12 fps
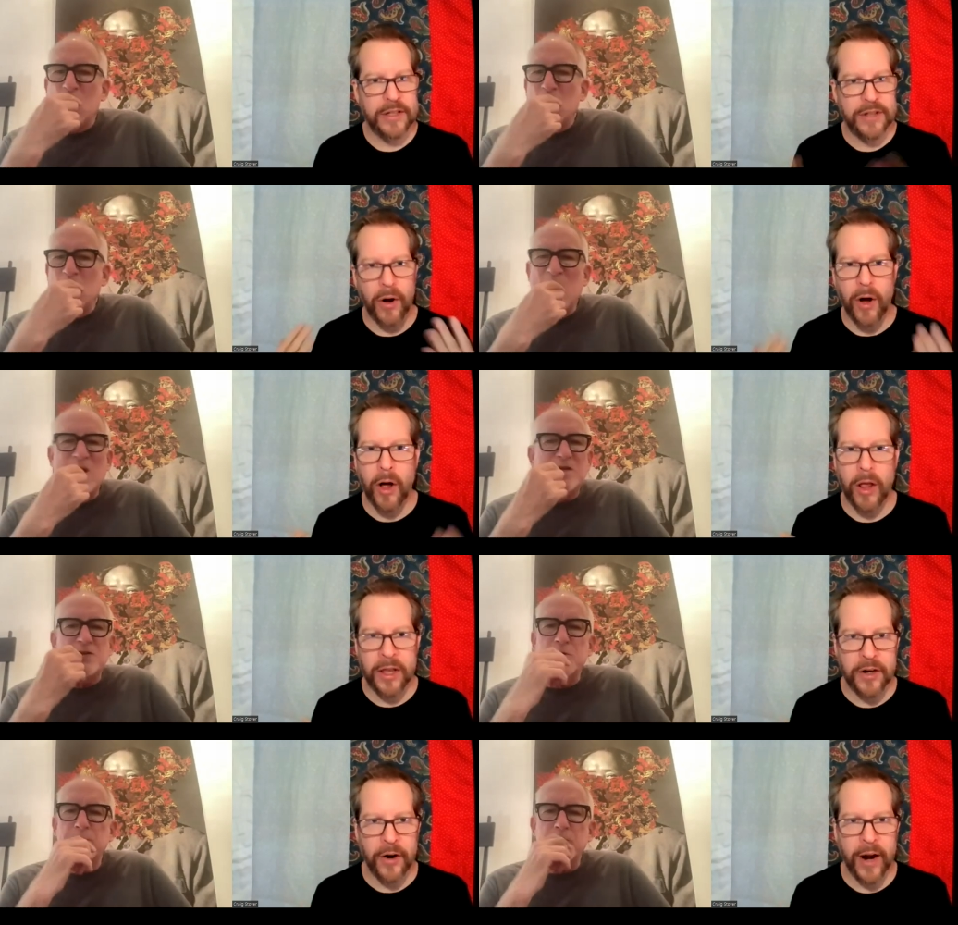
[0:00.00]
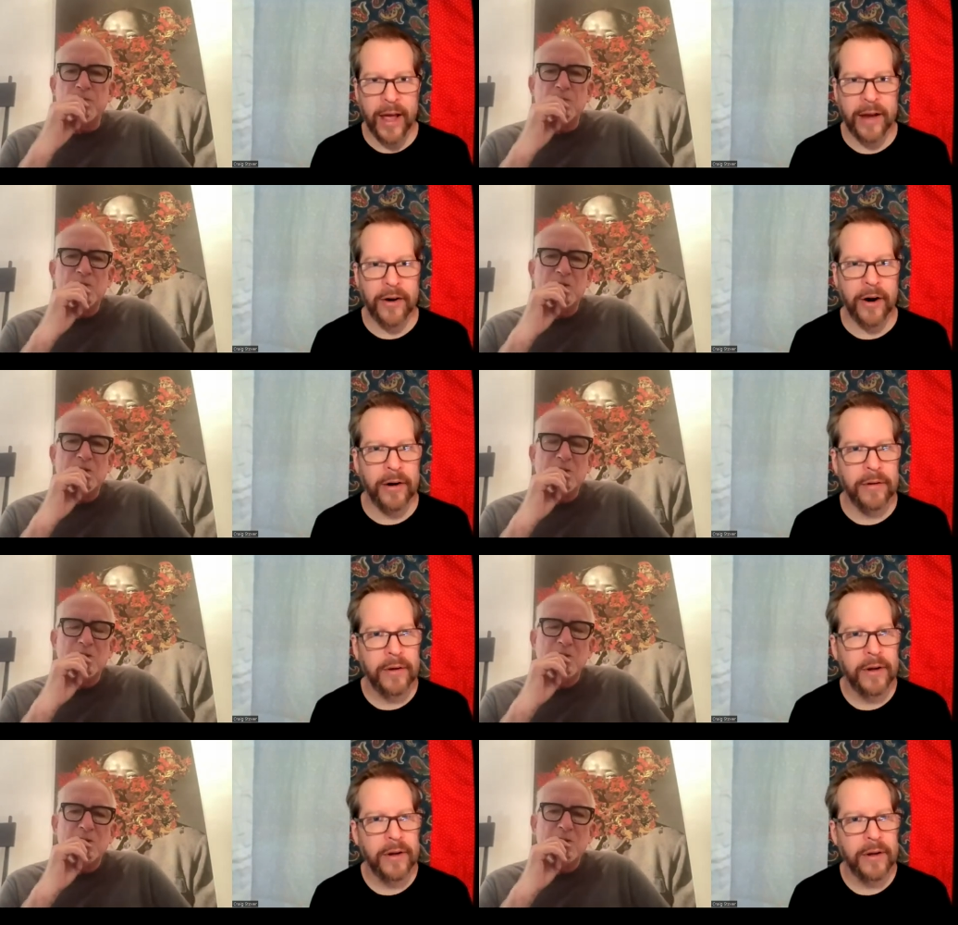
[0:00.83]
Speaker 1: is it not all too, in your head
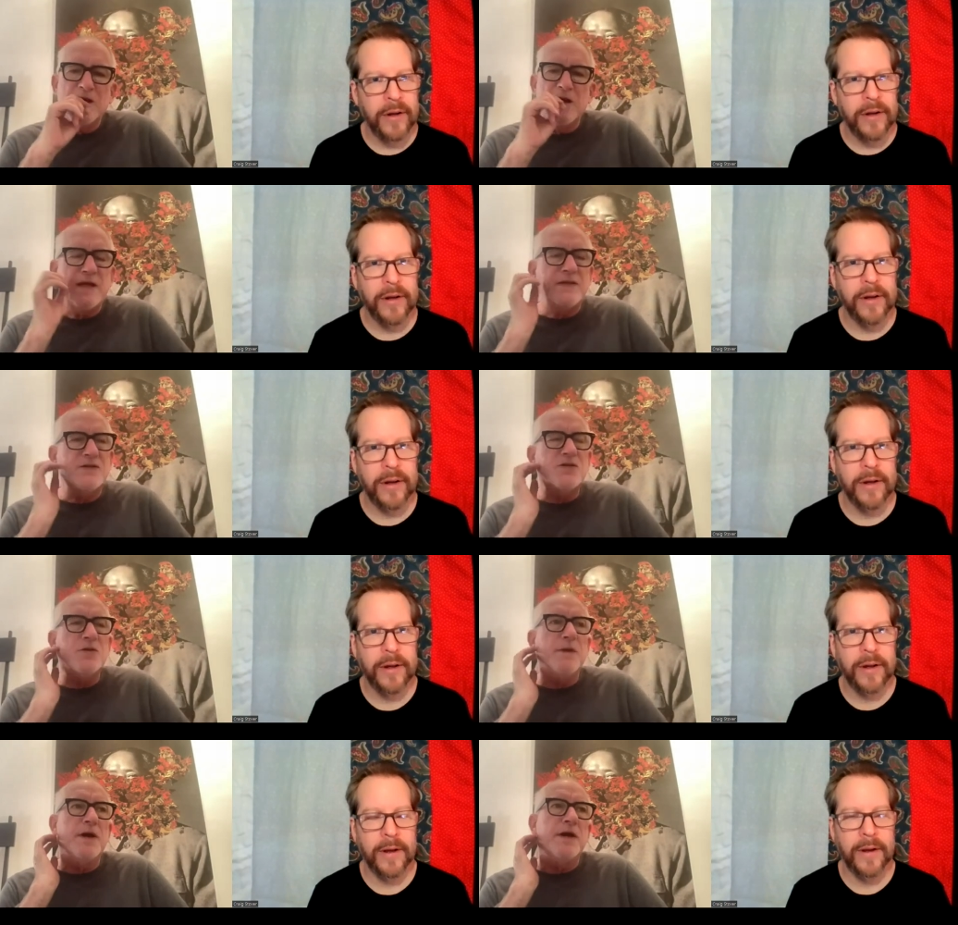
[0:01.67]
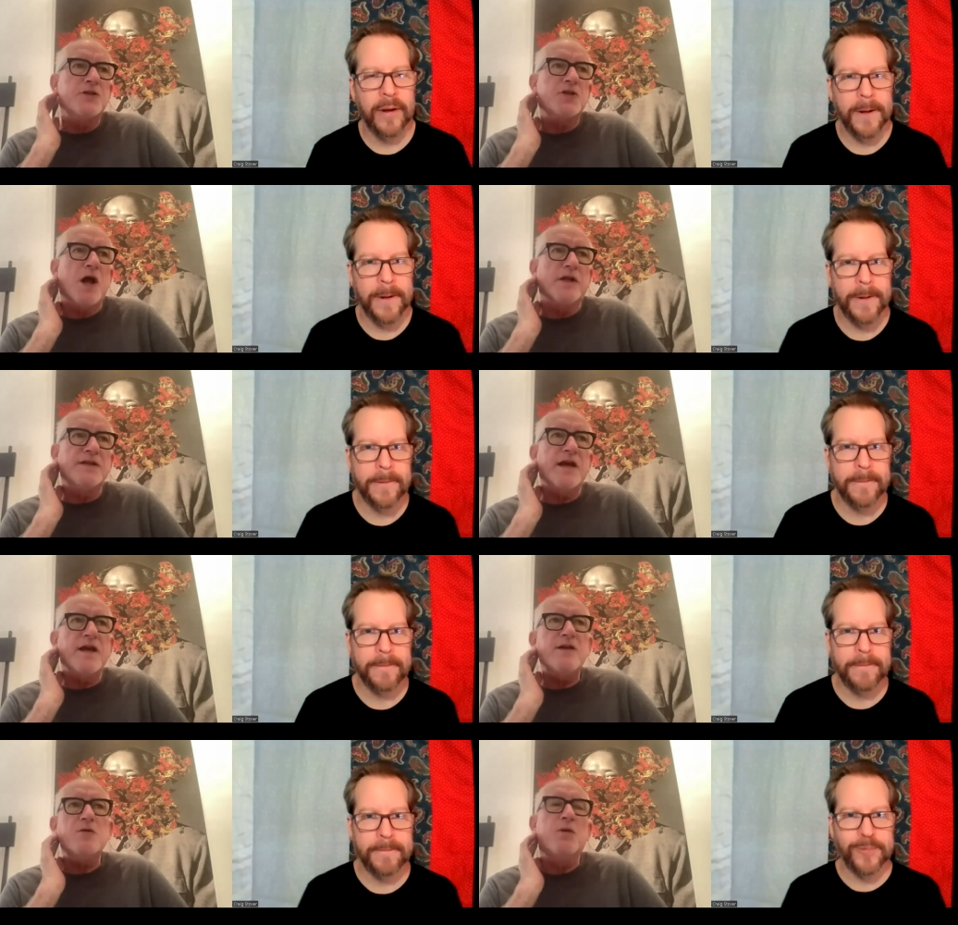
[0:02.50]
or
Speaker 2: not too much i'll
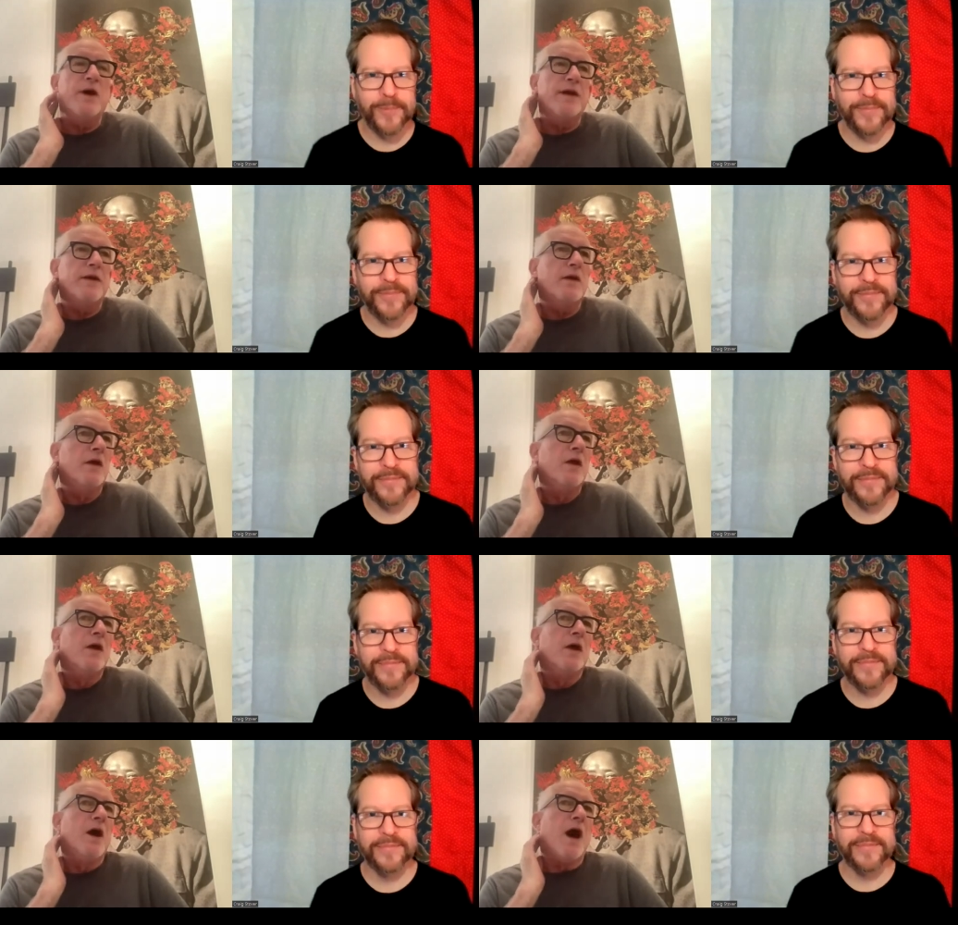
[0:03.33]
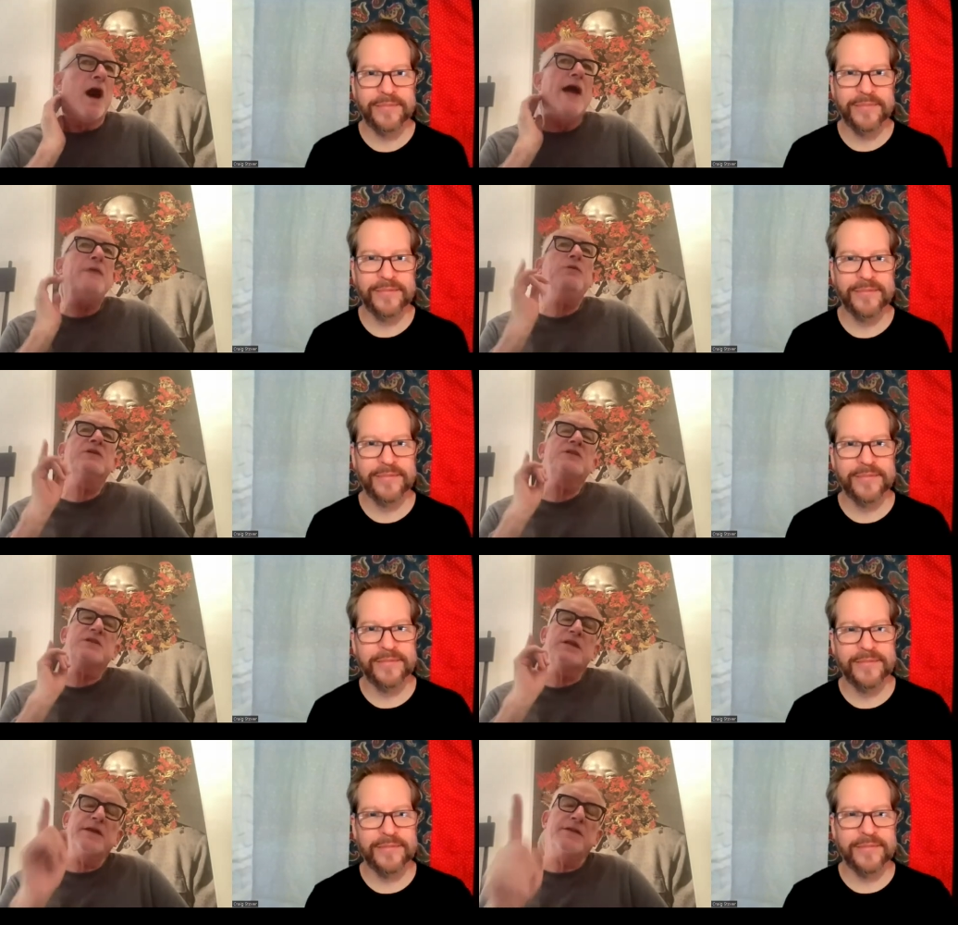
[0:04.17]
tell you what i would
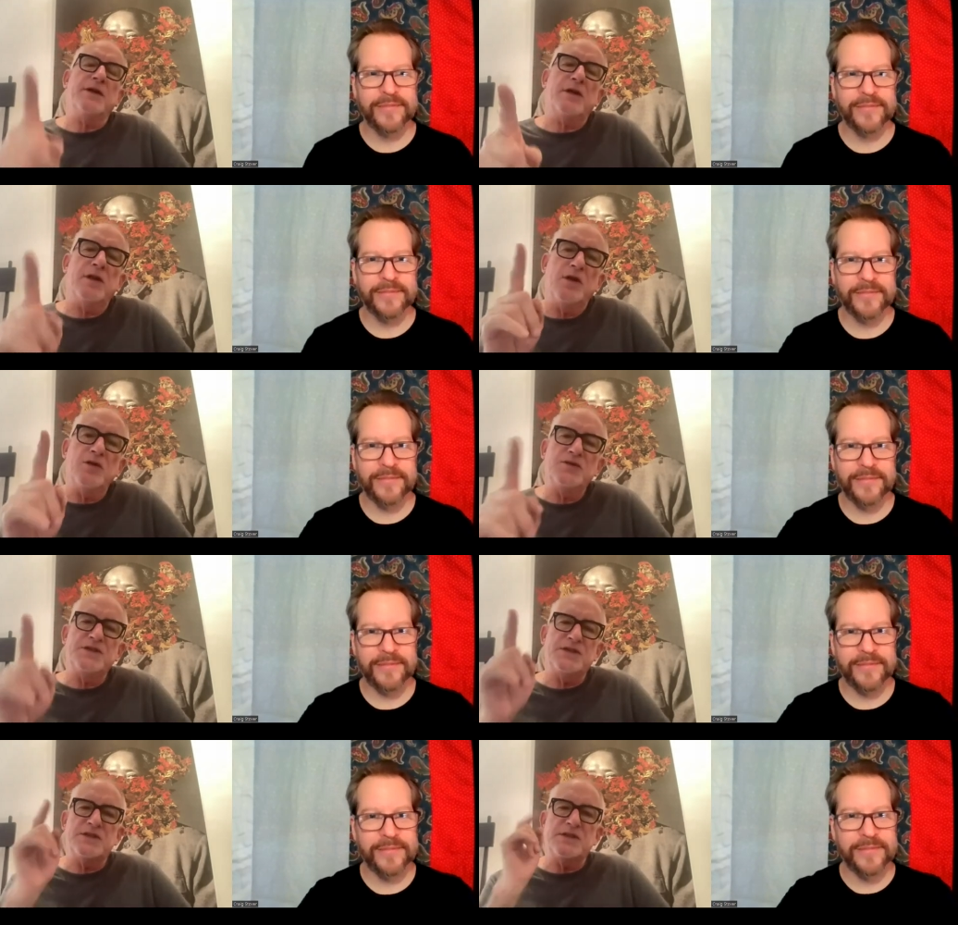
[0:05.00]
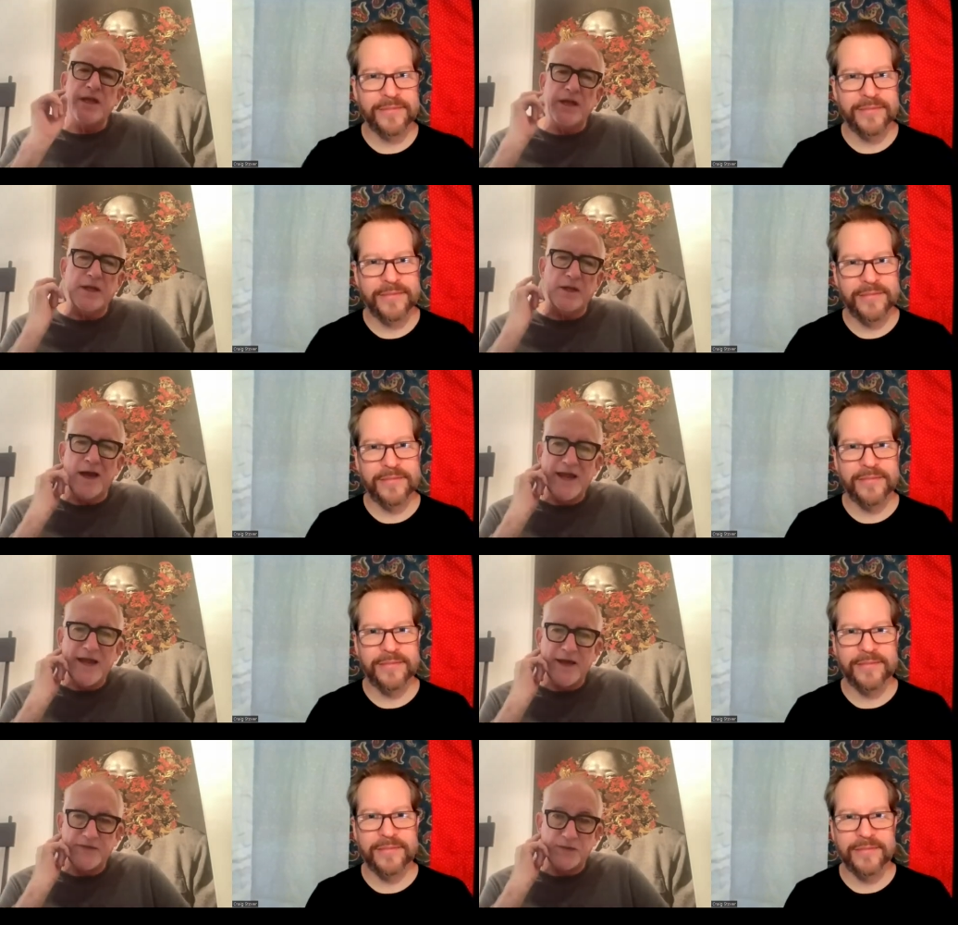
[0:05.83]
say the closest thing i
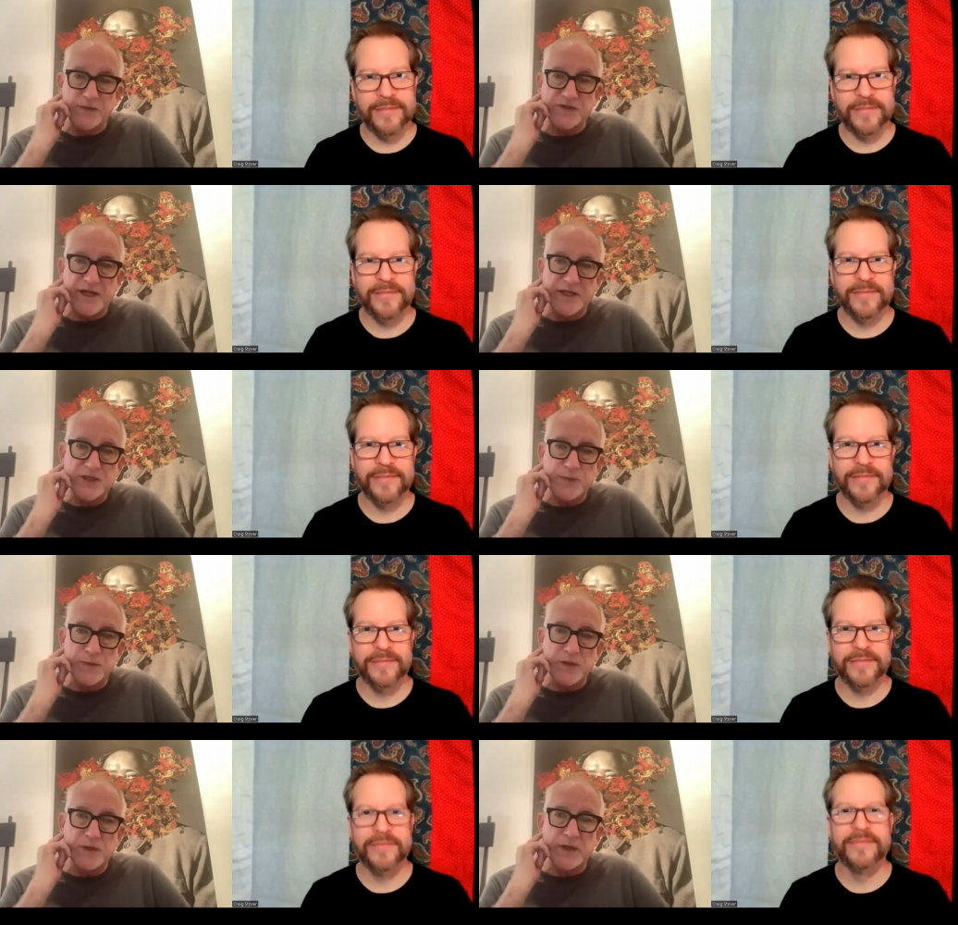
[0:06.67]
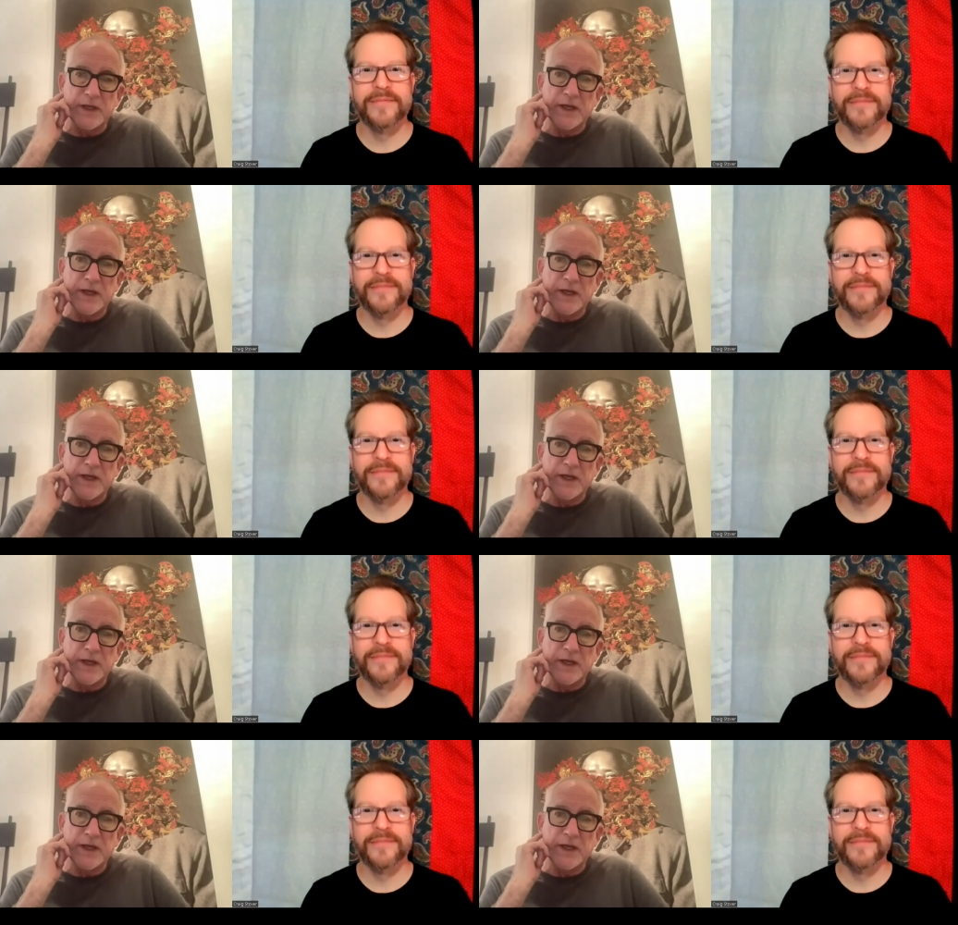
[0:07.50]
have to a sketchbook